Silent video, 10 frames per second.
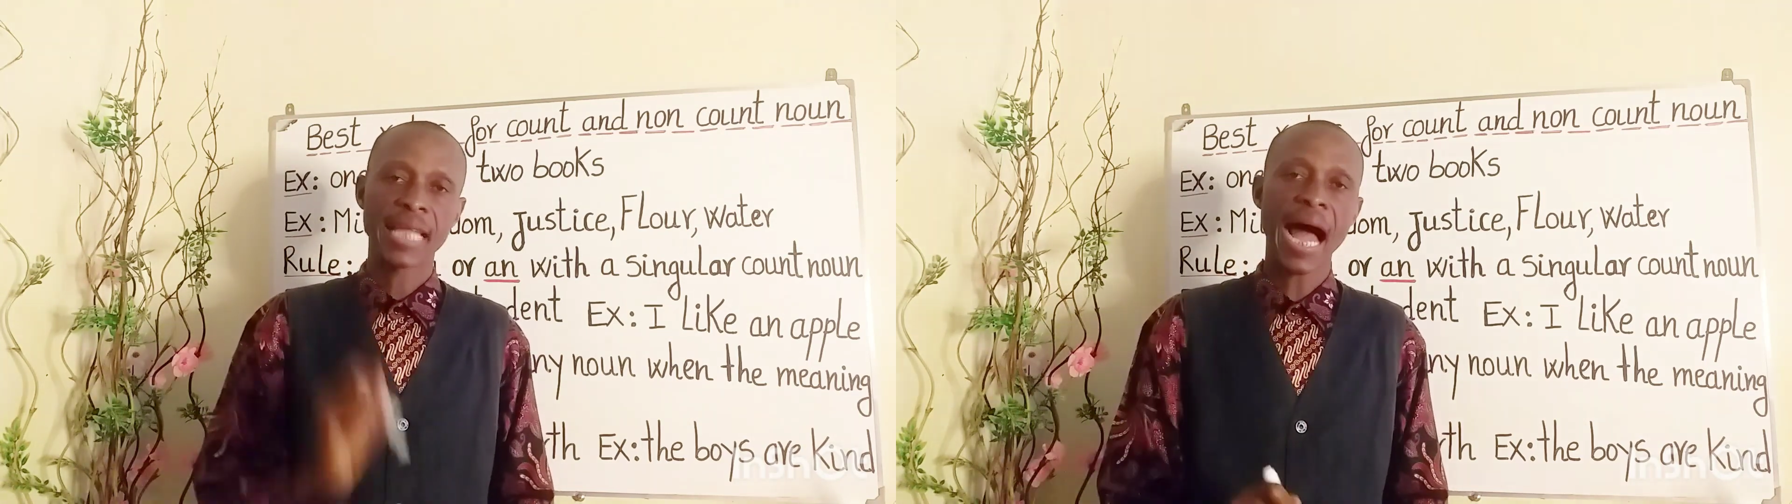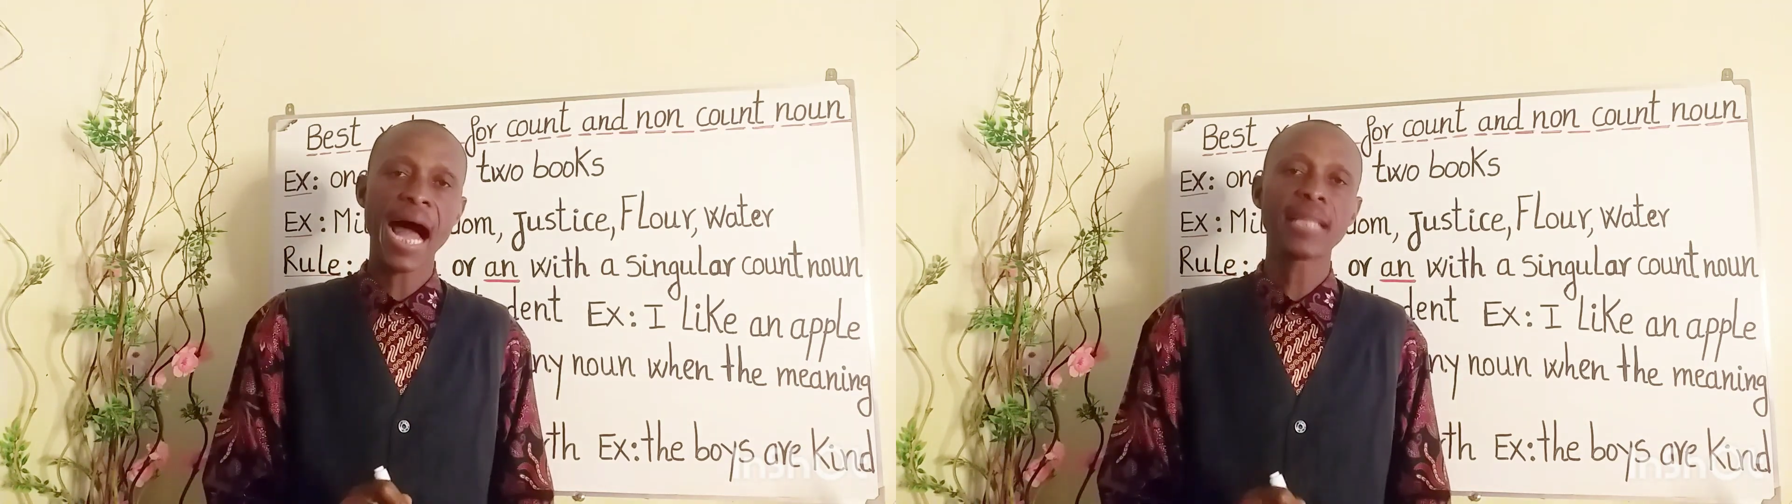
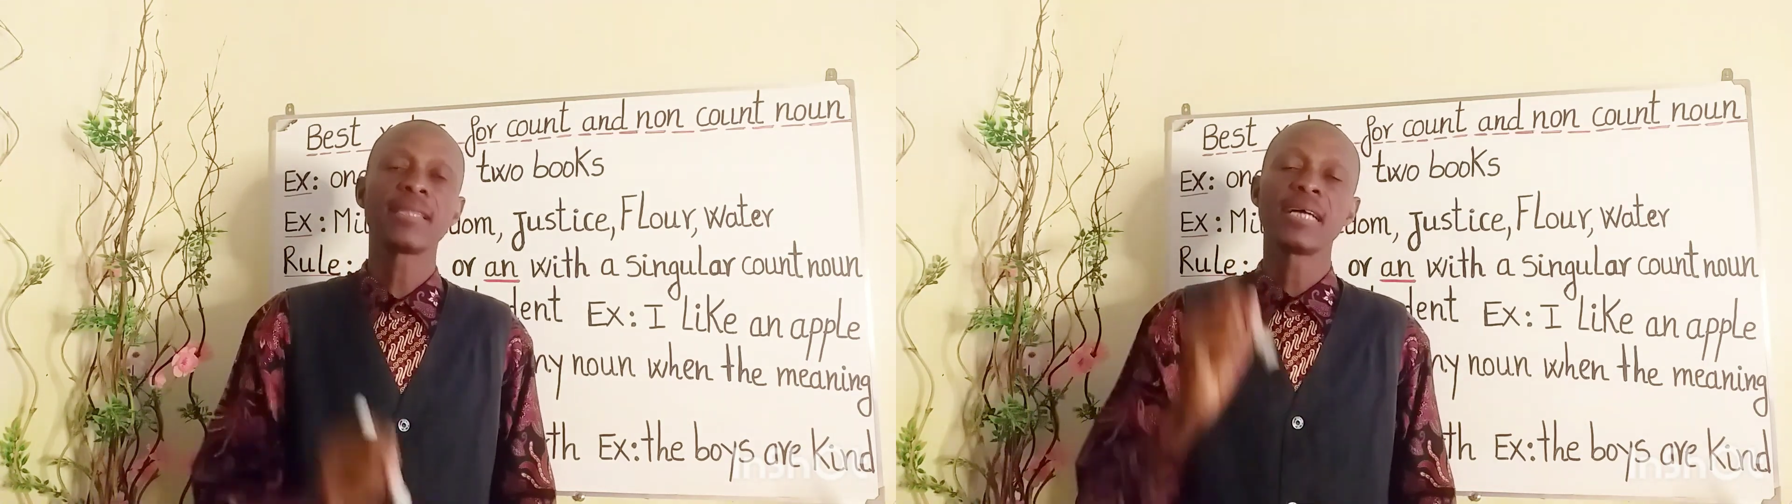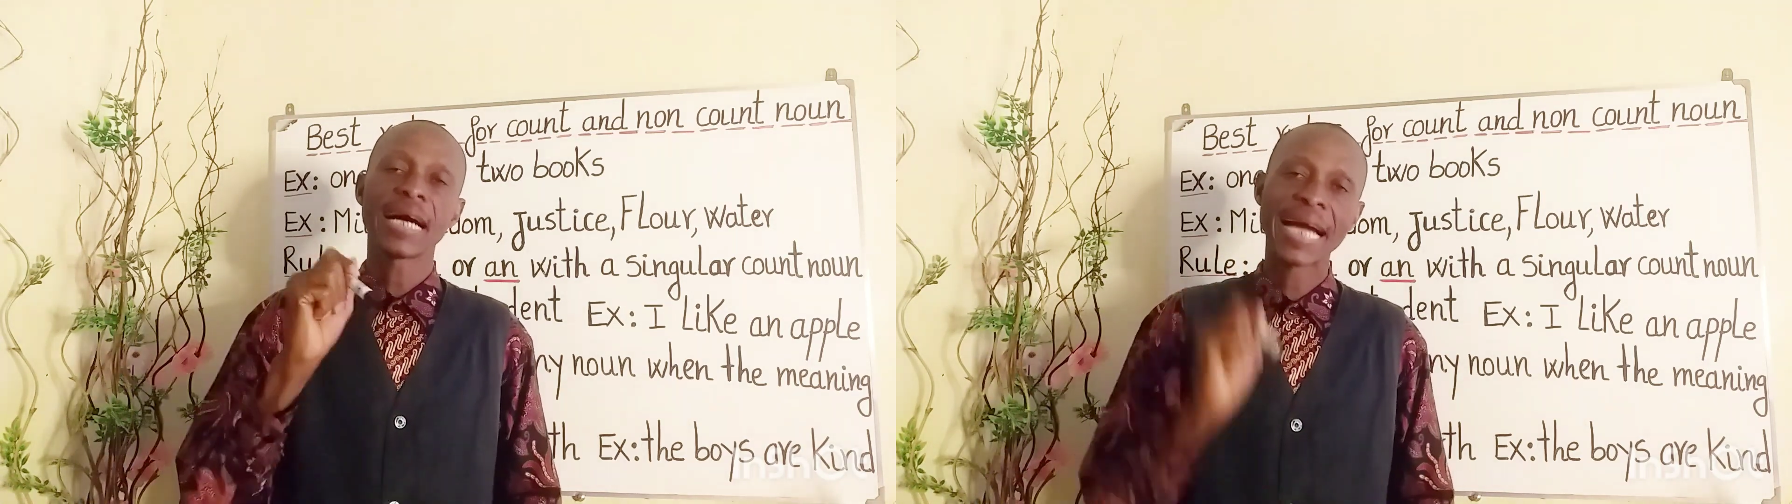
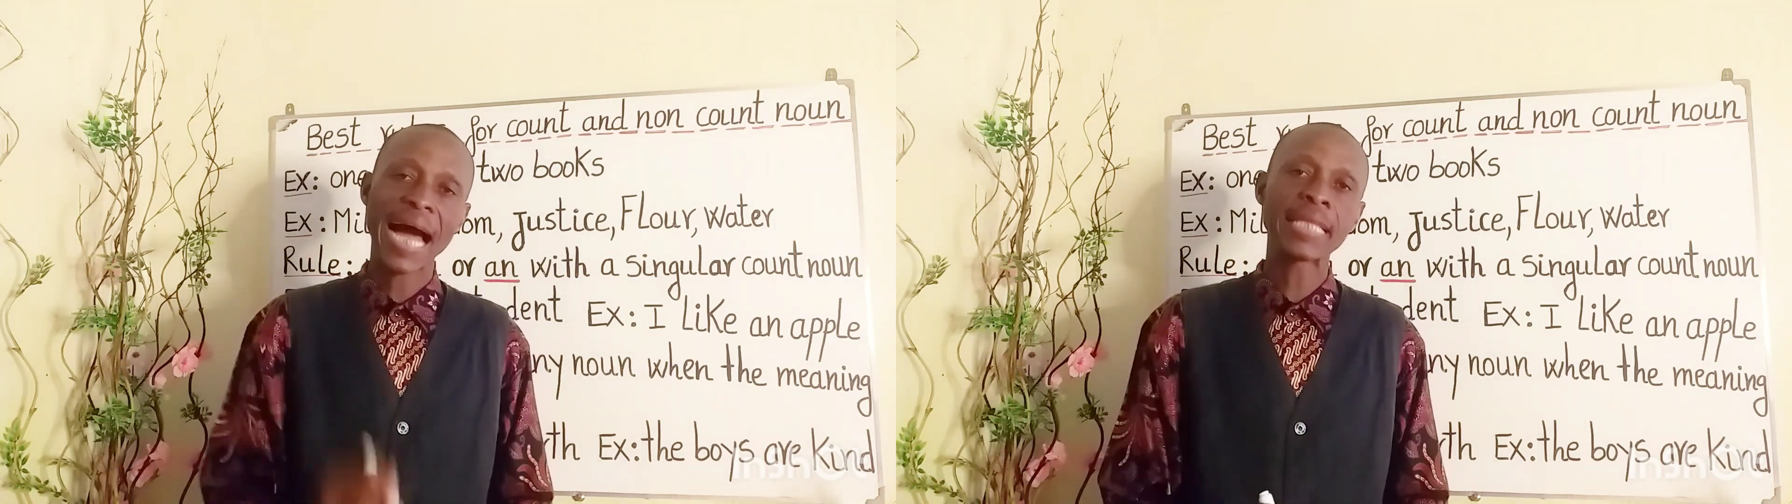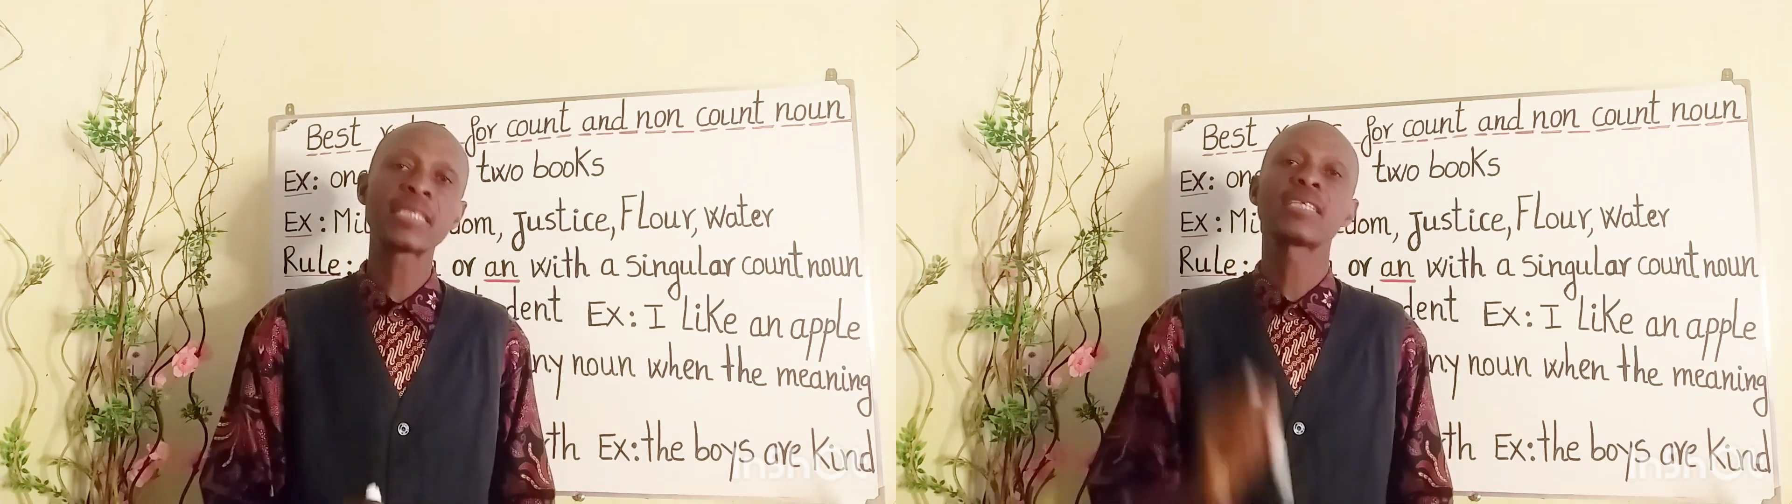that
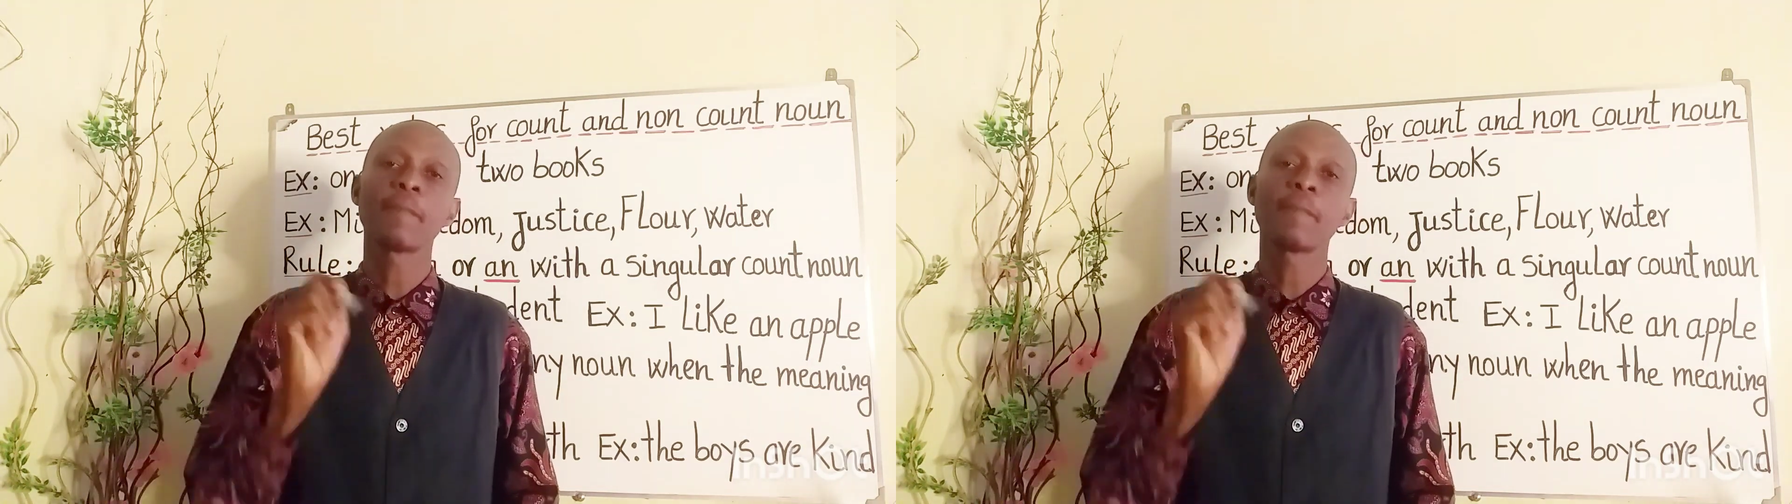can't